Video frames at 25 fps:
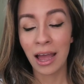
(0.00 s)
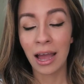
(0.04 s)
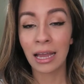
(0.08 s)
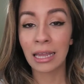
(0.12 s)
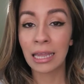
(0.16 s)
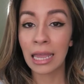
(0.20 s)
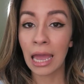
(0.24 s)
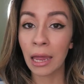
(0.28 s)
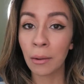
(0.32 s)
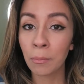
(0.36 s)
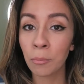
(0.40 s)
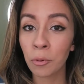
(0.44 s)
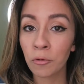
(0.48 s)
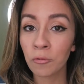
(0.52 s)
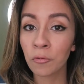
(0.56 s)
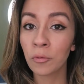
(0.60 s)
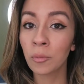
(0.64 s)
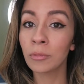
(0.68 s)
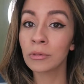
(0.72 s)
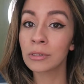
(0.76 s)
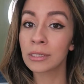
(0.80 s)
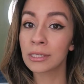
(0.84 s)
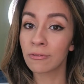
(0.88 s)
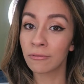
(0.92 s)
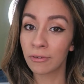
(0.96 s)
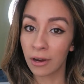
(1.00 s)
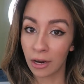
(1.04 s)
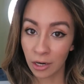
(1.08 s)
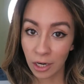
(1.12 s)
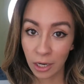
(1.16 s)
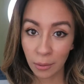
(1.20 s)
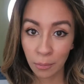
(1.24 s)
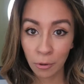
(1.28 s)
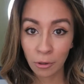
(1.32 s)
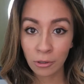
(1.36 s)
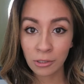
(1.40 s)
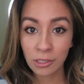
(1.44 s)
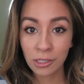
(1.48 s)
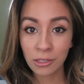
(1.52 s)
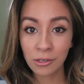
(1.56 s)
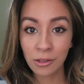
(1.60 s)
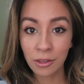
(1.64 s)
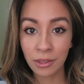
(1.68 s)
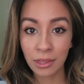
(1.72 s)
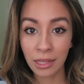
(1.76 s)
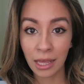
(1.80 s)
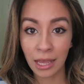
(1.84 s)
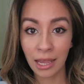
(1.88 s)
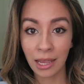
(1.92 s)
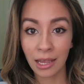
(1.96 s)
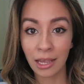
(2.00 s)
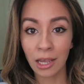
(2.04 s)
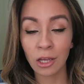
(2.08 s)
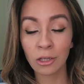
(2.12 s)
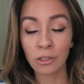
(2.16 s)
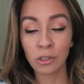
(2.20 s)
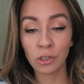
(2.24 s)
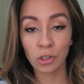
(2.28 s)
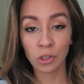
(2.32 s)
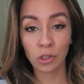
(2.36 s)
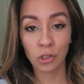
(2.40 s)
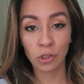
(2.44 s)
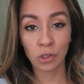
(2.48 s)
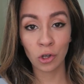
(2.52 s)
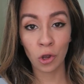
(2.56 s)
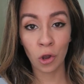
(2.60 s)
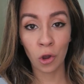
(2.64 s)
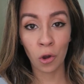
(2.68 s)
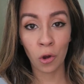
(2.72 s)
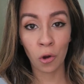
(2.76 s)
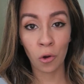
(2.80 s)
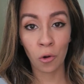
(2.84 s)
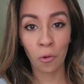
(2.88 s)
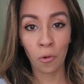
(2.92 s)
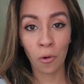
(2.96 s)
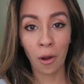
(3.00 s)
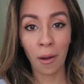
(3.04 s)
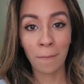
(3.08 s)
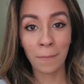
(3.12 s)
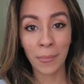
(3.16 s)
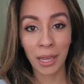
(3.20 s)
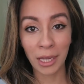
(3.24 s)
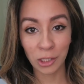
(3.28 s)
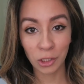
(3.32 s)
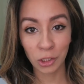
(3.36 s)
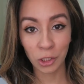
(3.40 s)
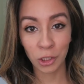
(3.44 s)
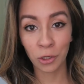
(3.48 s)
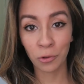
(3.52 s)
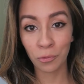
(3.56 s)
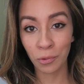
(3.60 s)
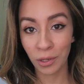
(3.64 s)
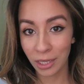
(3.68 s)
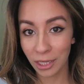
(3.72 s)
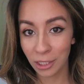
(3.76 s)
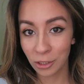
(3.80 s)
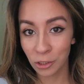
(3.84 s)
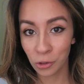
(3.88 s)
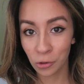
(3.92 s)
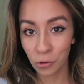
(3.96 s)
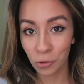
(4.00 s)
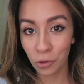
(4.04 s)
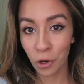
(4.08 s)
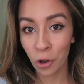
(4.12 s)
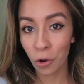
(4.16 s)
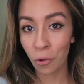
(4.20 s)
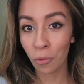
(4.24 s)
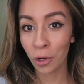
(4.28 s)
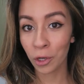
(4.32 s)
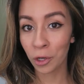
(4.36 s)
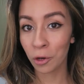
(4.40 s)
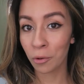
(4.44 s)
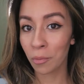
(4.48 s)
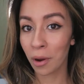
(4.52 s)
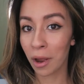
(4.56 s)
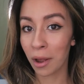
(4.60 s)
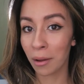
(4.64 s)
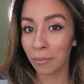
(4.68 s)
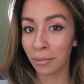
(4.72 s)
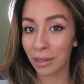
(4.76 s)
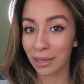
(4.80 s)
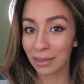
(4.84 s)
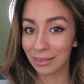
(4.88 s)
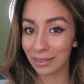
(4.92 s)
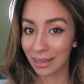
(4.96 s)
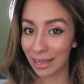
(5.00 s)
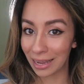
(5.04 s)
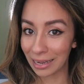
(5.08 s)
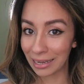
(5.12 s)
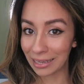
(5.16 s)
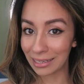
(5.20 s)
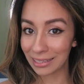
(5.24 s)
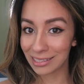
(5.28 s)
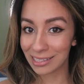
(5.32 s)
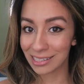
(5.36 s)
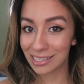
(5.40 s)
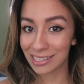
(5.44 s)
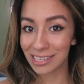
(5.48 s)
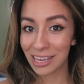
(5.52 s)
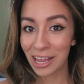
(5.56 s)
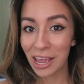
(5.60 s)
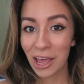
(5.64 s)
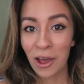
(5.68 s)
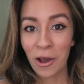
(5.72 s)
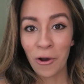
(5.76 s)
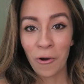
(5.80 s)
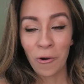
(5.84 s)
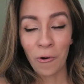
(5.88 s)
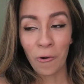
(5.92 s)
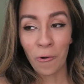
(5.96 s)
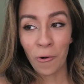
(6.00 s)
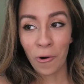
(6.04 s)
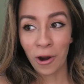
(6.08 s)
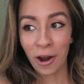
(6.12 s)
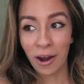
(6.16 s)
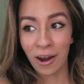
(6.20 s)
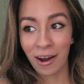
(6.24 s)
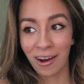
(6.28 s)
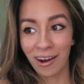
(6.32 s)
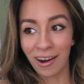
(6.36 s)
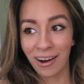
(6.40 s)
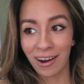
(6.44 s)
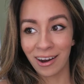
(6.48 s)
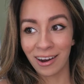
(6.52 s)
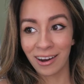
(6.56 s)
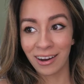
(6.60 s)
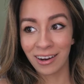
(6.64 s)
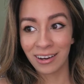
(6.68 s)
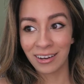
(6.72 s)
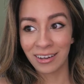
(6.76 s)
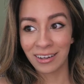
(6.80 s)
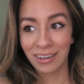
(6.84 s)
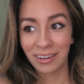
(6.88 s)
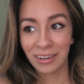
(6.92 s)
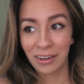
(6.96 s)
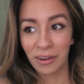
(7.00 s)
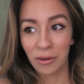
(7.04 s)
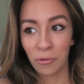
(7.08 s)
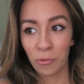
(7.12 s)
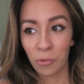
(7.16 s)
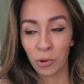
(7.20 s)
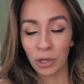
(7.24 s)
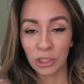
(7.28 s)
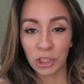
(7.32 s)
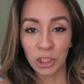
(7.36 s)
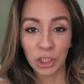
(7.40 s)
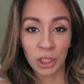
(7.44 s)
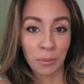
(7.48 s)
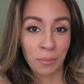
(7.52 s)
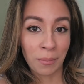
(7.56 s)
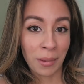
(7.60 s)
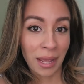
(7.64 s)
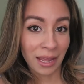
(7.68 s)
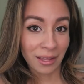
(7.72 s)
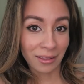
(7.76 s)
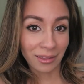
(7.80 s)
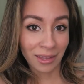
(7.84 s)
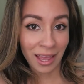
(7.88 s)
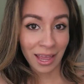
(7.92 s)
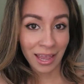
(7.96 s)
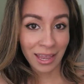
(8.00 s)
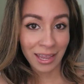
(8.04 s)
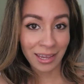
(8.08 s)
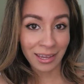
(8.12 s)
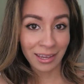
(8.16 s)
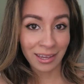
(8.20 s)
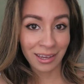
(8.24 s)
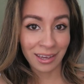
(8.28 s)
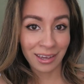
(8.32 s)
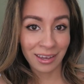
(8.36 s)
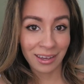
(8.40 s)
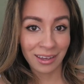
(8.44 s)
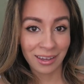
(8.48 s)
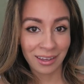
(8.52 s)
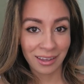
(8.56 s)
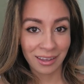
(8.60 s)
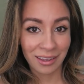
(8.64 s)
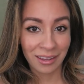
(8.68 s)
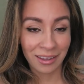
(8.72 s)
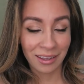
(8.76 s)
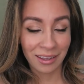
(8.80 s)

Again, perfume is a very personal thing, so make sure you really do know what your mom likes or what she may like.